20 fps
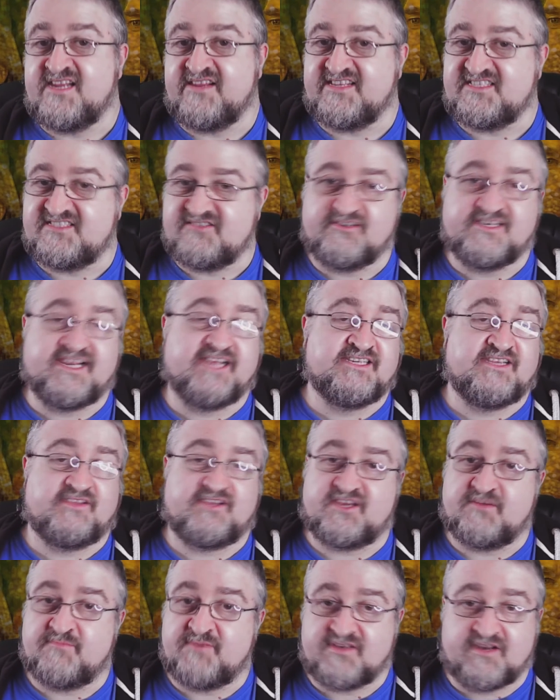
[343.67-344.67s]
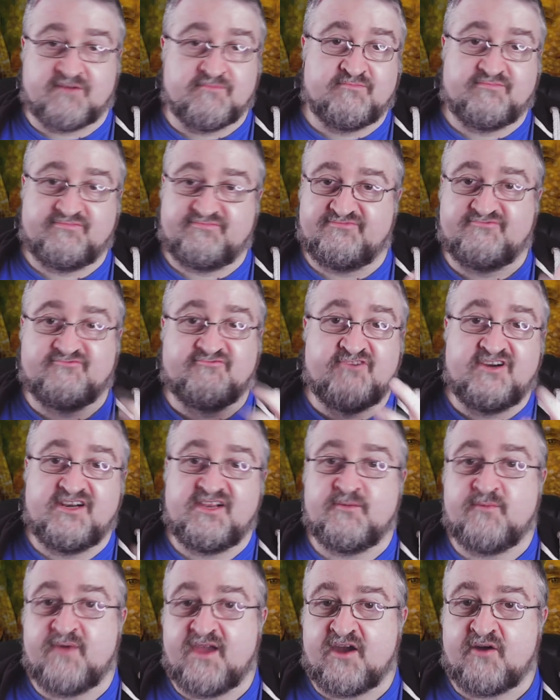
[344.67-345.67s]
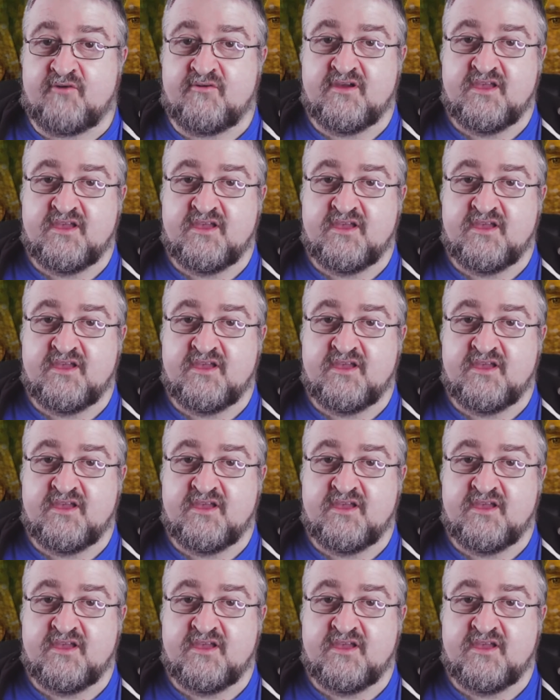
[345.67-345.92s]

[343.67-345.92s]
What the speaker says: That's still an idea that could be done really well.